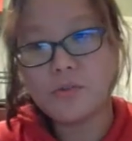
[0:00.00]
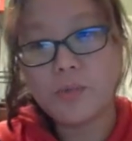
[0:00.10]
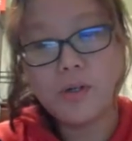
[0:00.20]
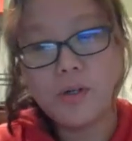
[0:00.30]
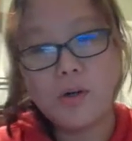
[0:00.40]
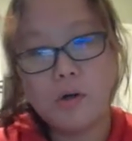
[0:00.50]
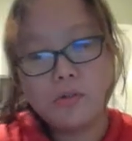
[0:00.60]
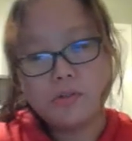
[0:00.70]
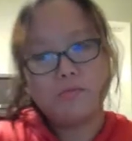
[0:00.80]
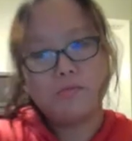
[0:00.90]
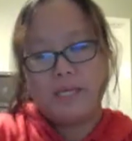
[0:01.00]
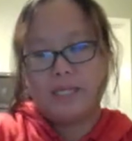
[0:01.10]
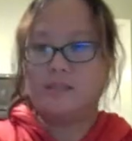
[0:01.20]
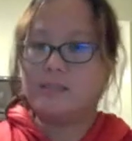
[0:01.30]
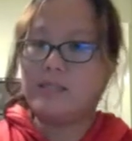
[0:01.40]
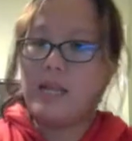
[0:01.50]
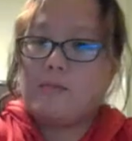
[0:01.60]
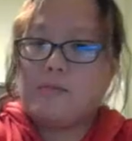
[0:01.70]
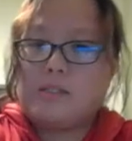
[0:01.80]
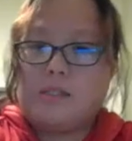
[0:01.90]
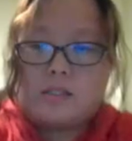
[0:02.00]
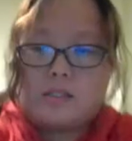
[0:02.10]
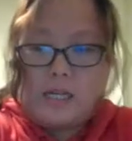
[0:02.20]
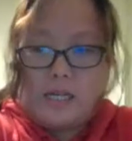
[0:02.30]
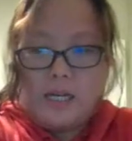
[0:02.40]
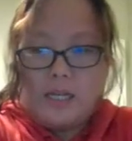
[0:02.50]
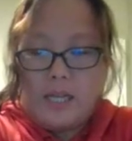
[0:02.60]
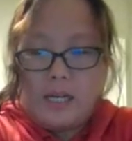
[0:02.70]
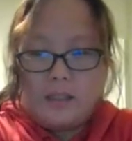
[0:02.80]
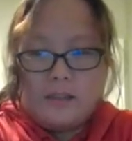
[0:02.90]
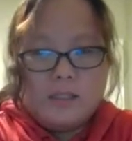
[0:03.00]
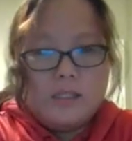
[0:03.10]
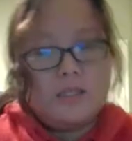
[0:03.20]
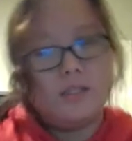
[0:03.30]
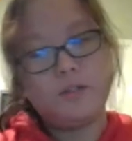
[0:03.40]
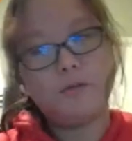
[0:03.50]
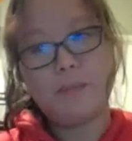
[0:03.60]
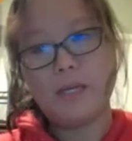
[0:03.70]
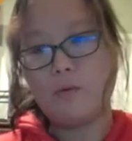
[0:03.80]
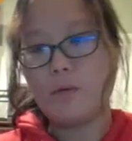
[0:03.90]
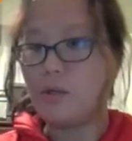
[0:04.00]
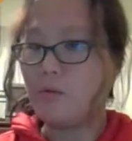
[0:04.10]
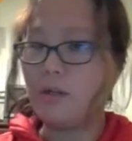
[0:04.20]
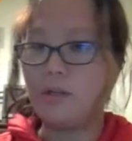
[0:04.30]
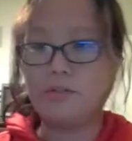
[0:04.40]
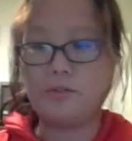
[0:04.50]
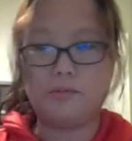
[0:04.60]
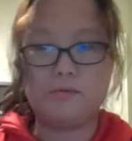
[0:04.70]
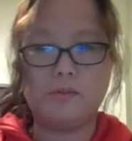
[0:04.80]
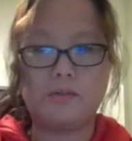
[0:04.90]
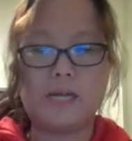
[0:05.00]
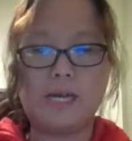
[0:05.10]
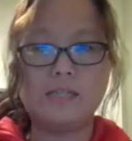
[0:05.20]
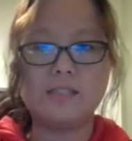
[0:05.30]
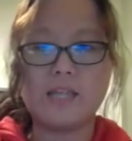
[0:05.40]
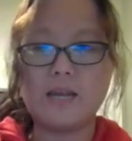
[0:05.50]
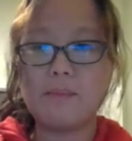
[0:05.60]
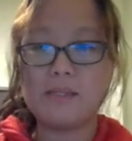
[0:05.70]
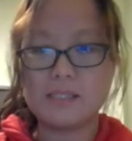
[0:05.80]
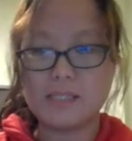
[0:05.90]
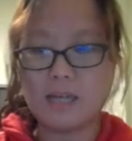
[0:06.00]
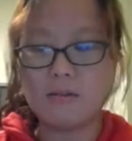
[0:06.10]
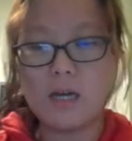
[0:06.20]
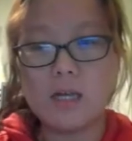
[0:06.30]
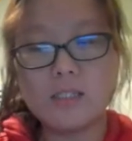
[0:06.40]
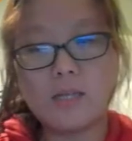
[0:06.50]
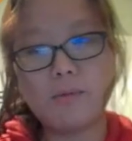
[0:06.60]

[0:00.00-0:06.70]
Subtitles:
we are also making stamps. It's kind of like you pick what you want to do. Okay. Stamp is the same concept, but